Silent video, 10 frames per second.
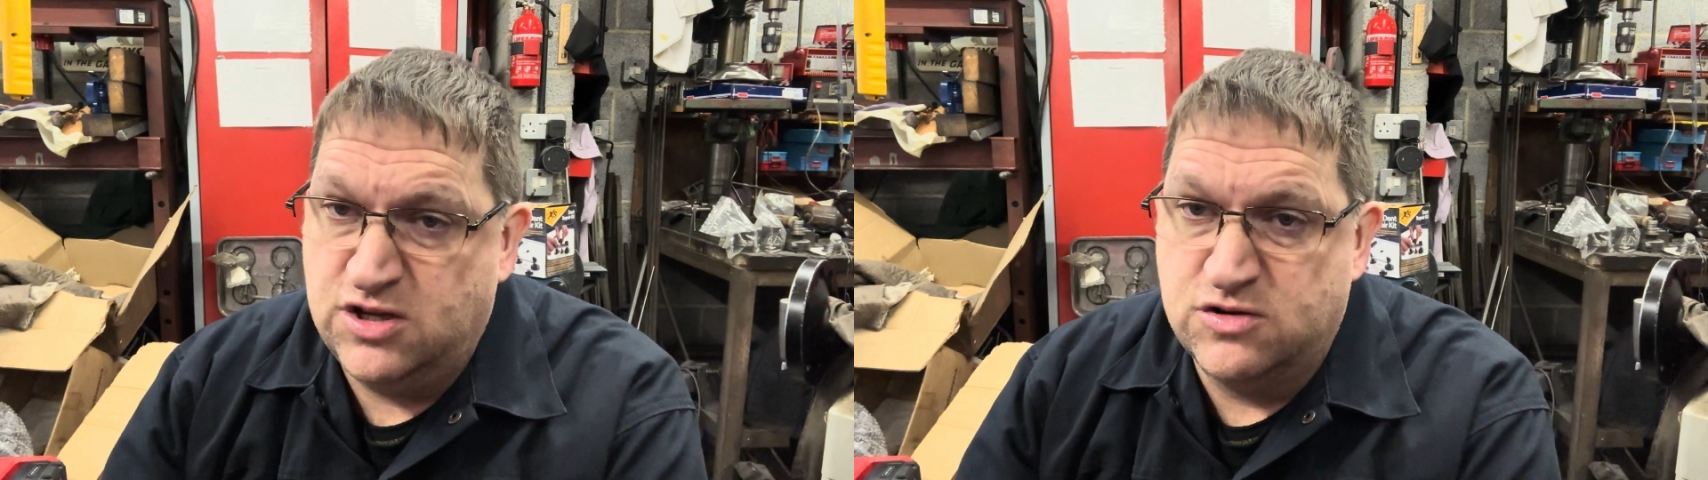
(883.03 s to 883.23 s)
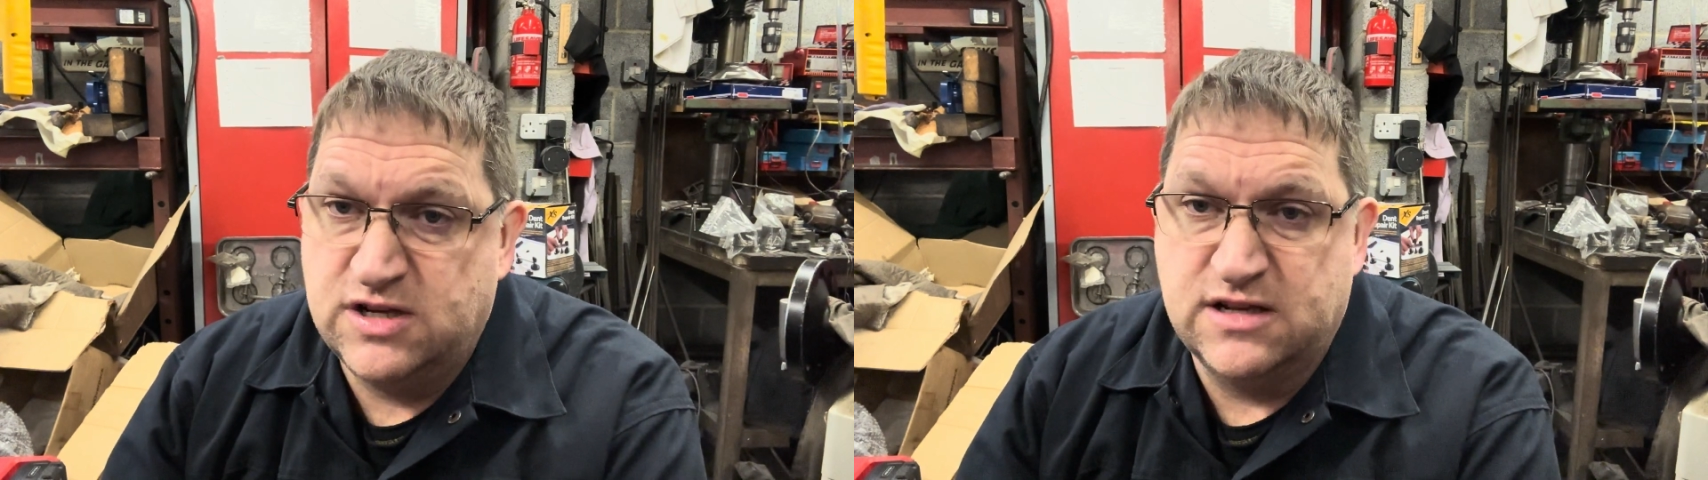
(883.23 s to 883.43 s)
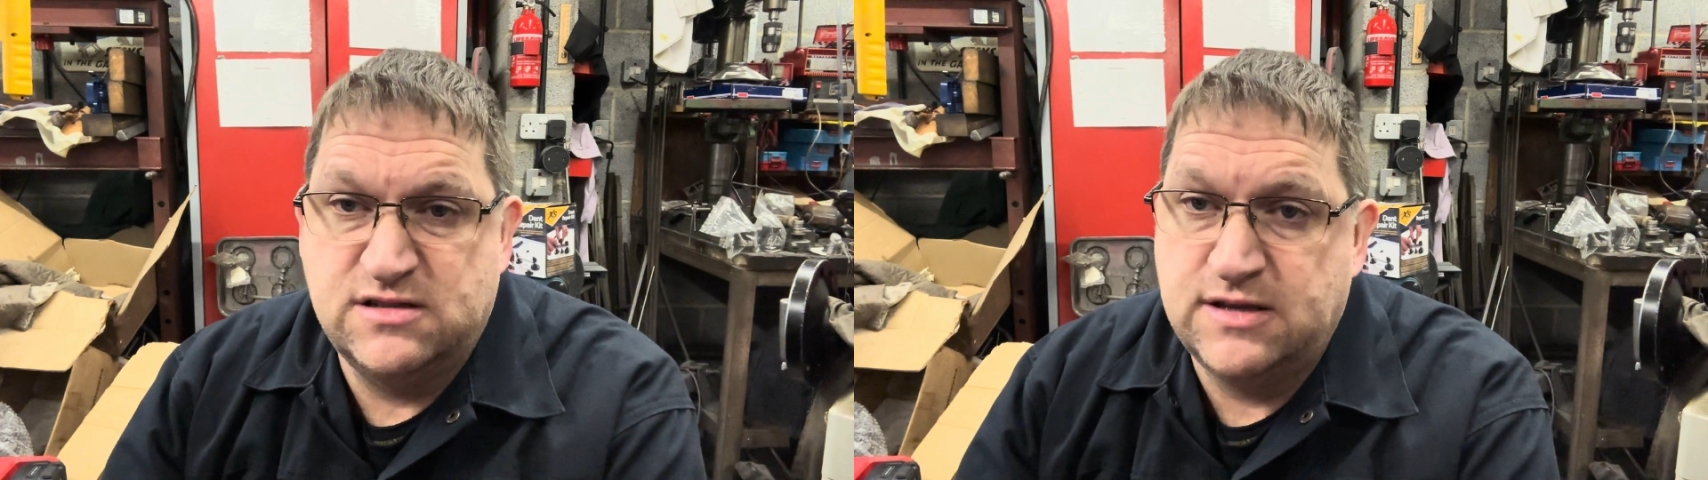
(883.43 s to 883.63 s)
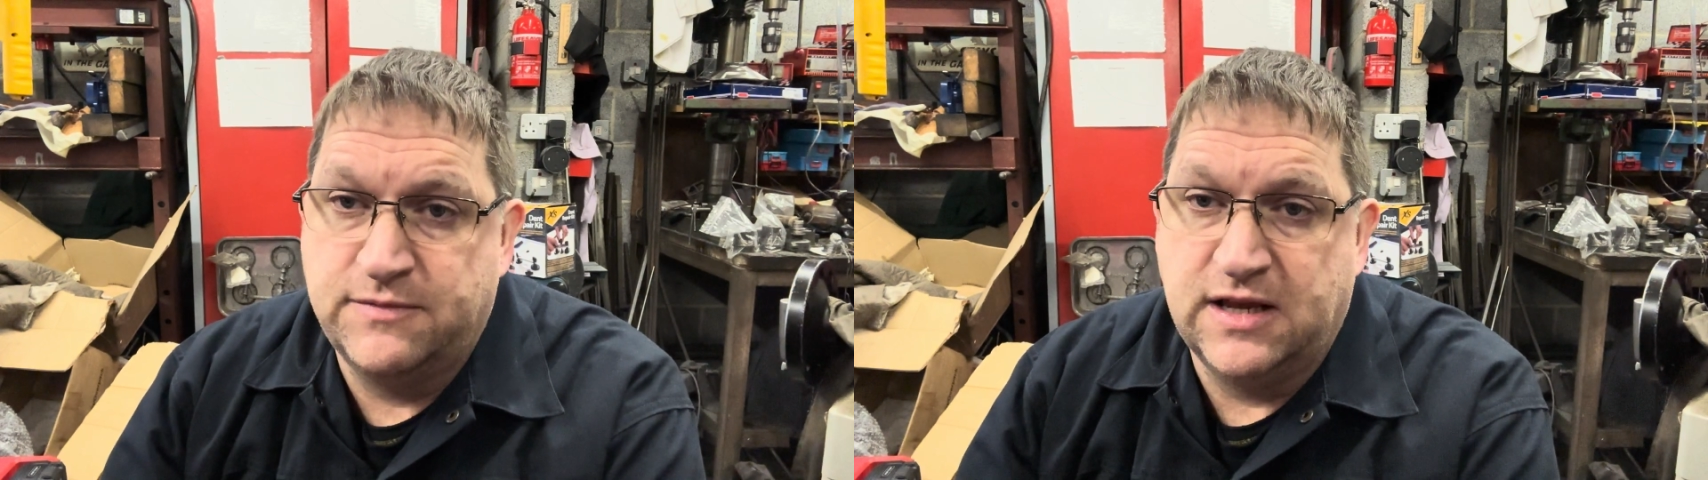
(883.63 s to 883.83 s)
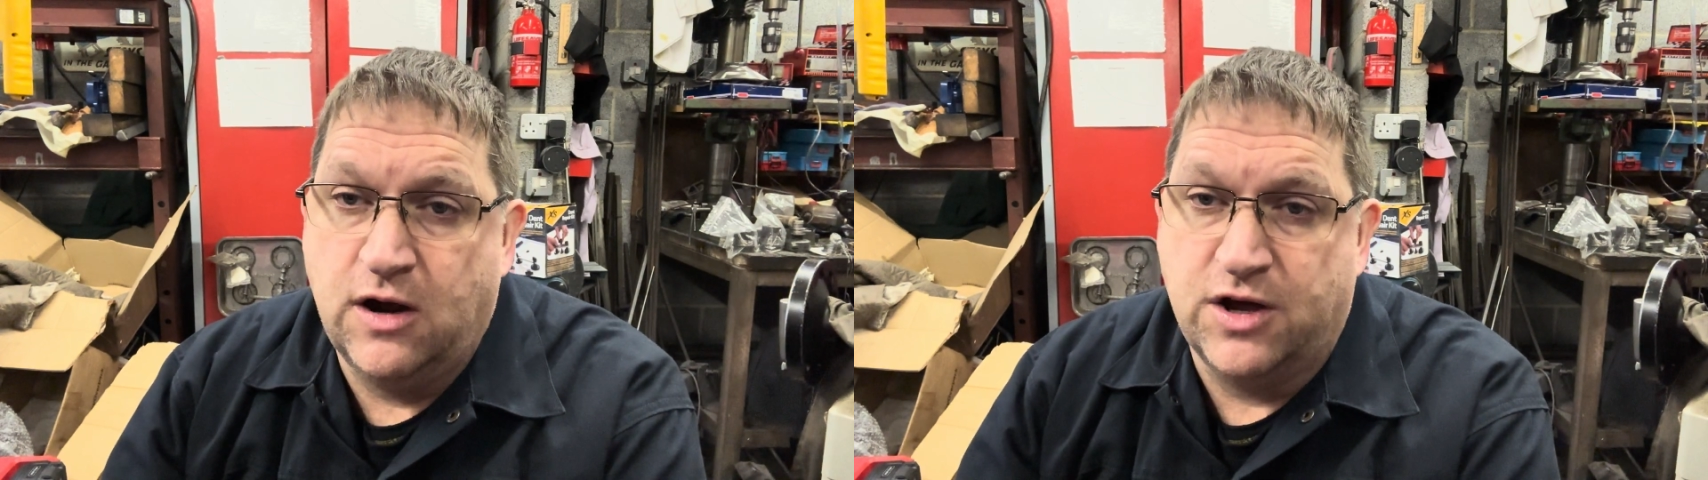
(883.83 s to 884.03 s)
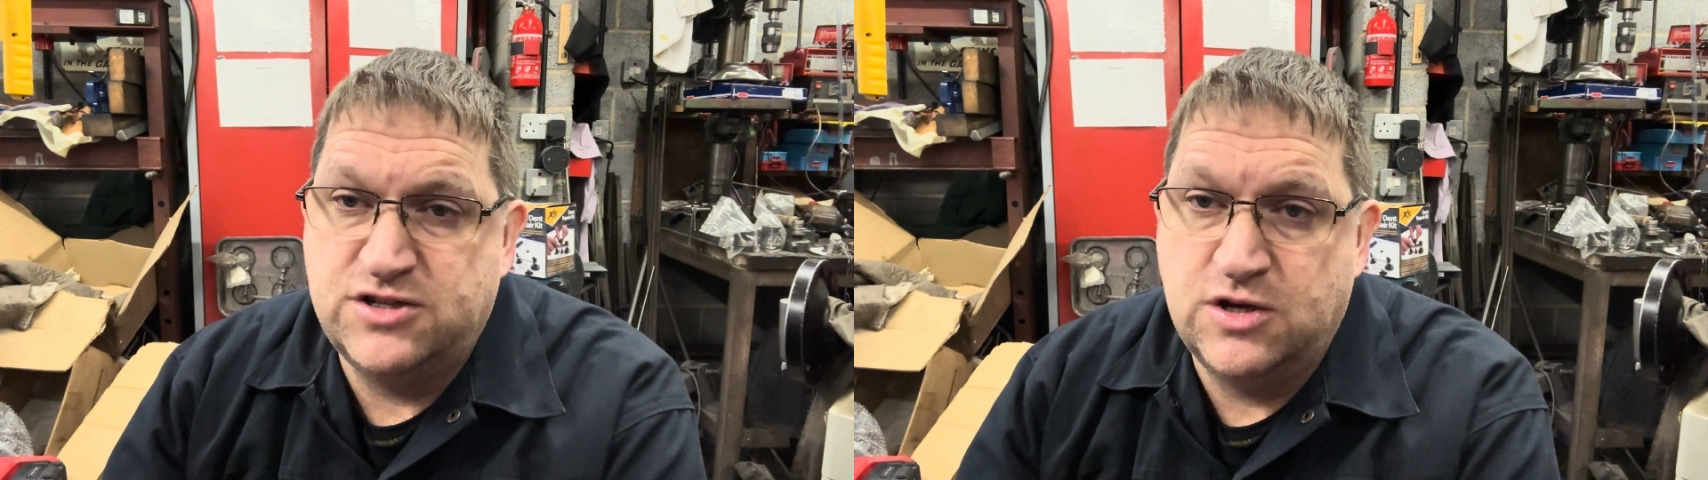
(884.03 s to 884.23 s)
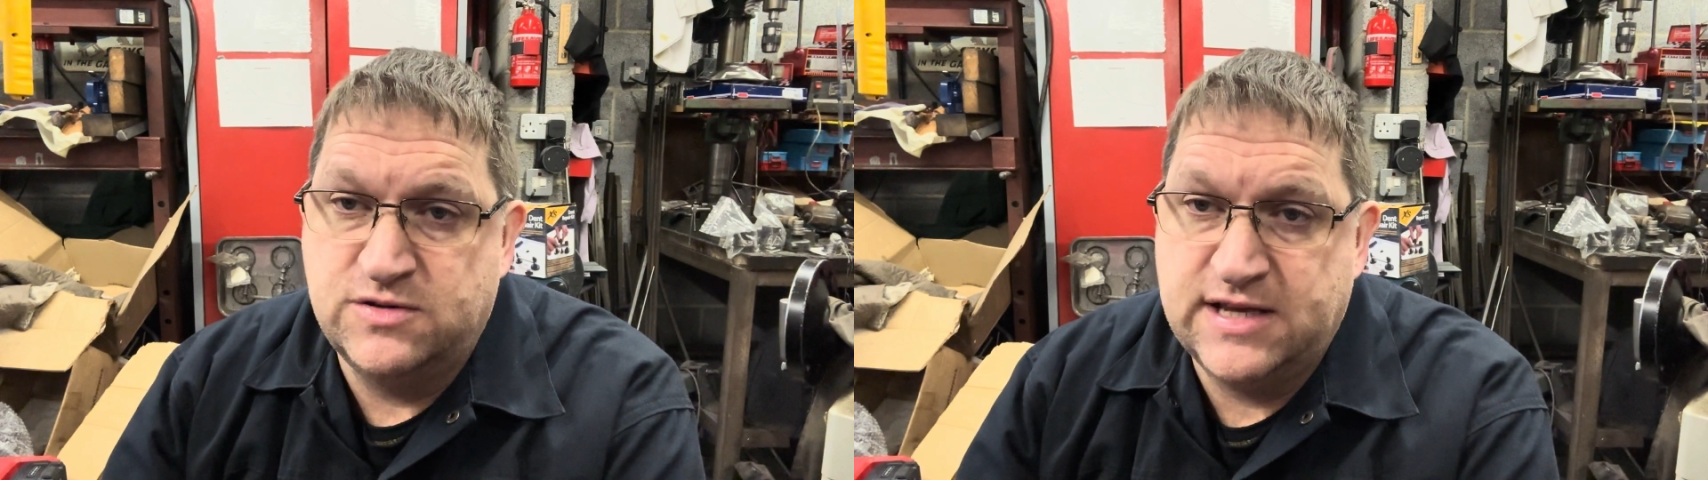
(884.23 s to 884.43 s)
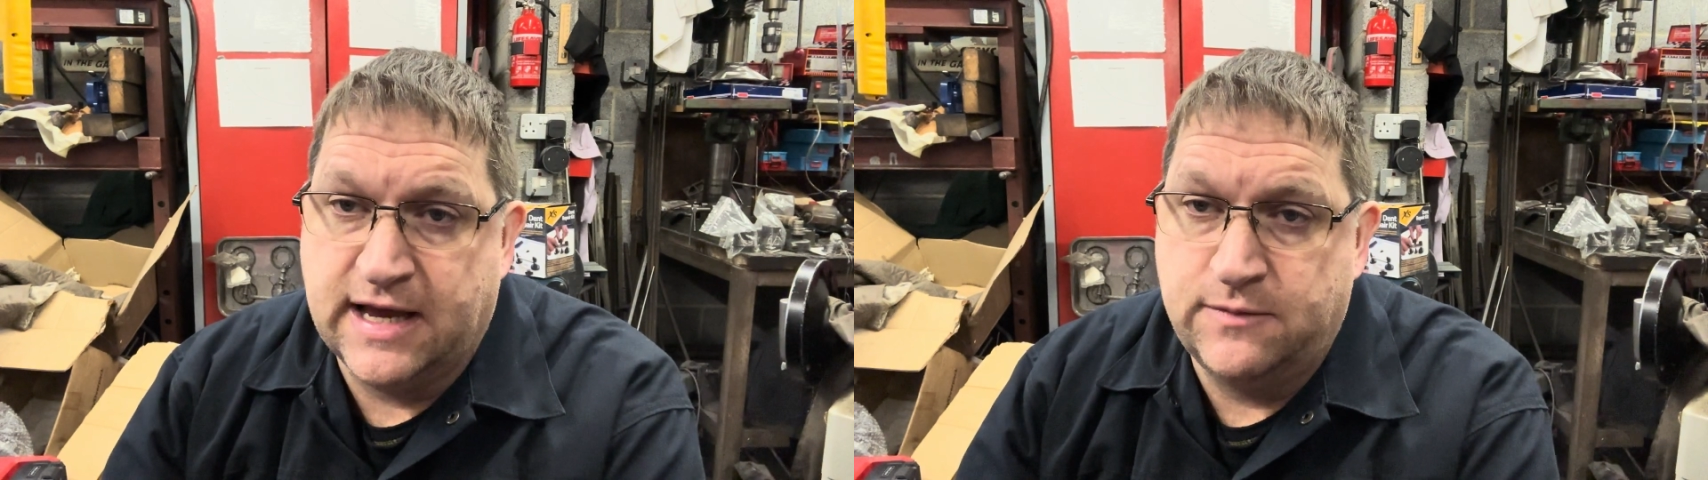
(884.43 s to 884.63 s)
usually something like a two
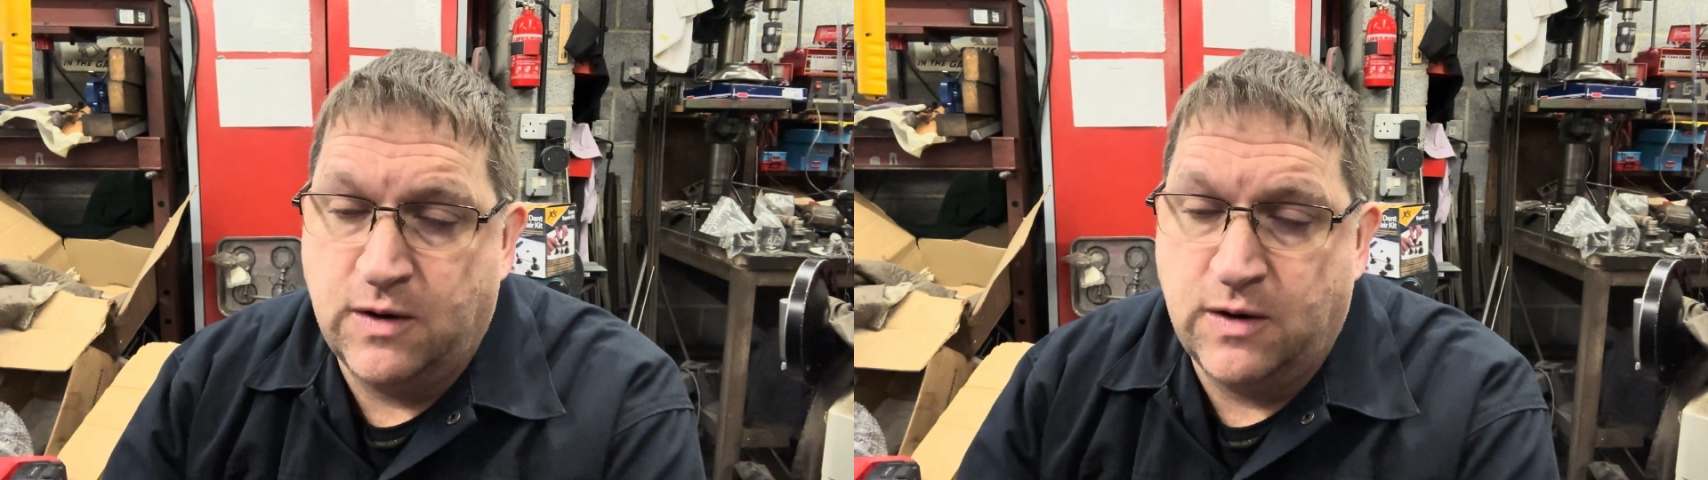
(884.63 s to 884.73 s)
second